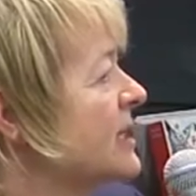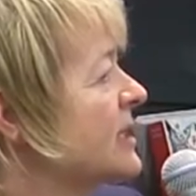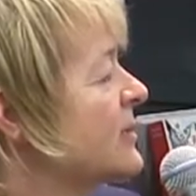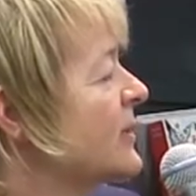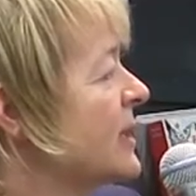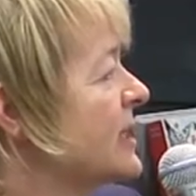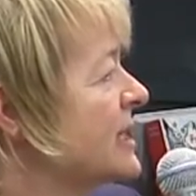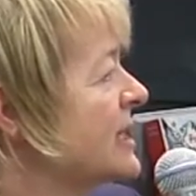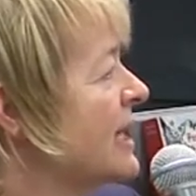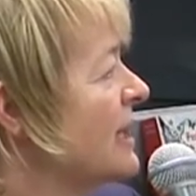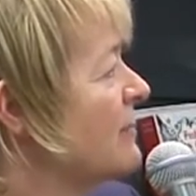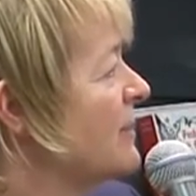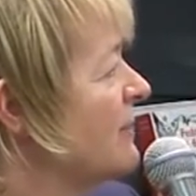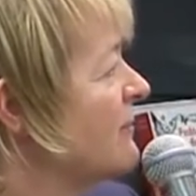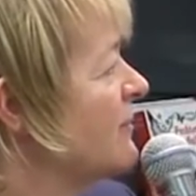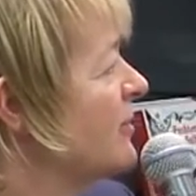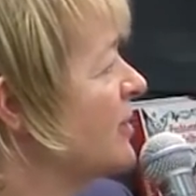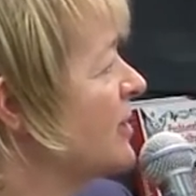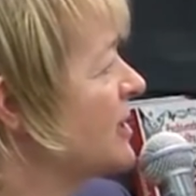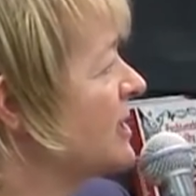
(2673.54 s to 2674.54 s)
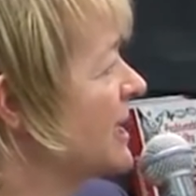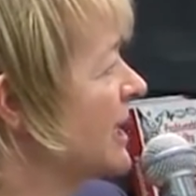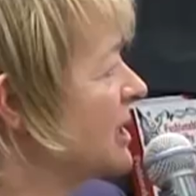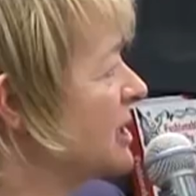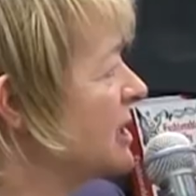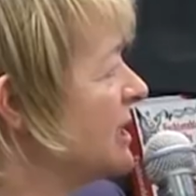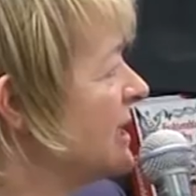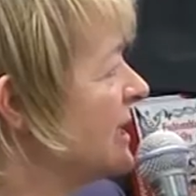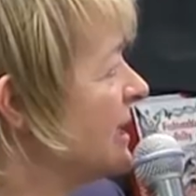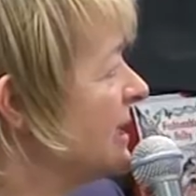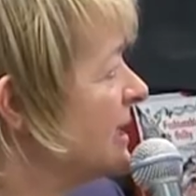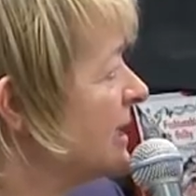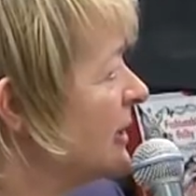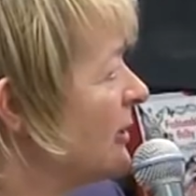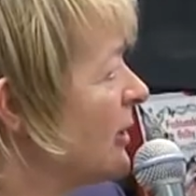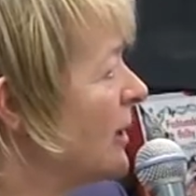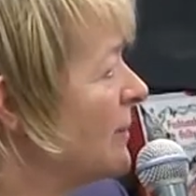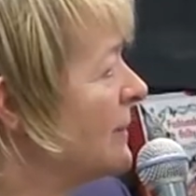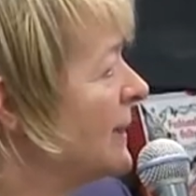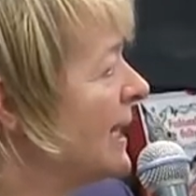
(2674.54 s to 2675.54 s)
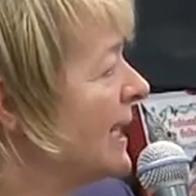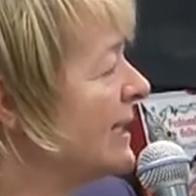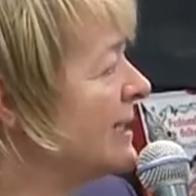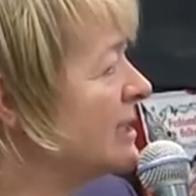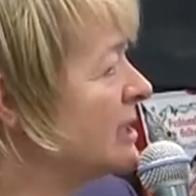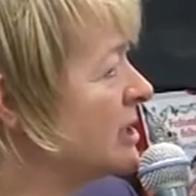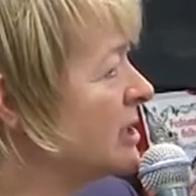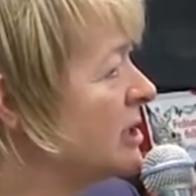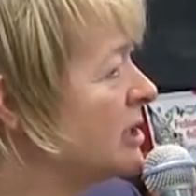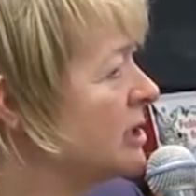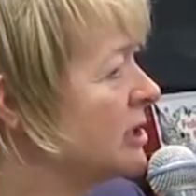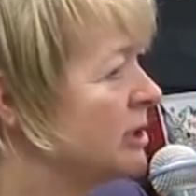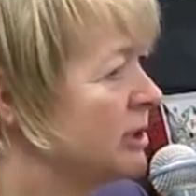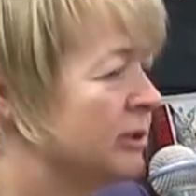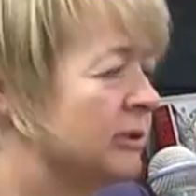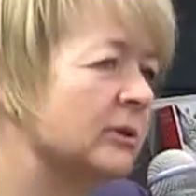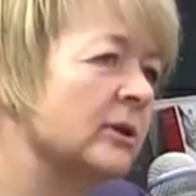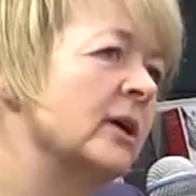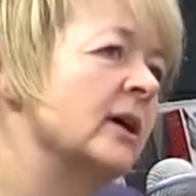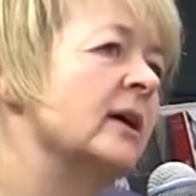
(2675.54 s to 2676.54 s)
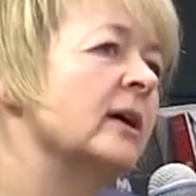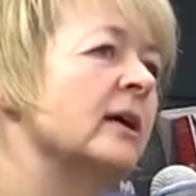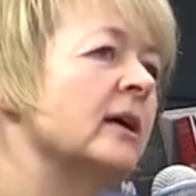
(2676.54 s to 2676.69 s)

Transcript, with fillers: to answer that bit first, actually, there are plans to do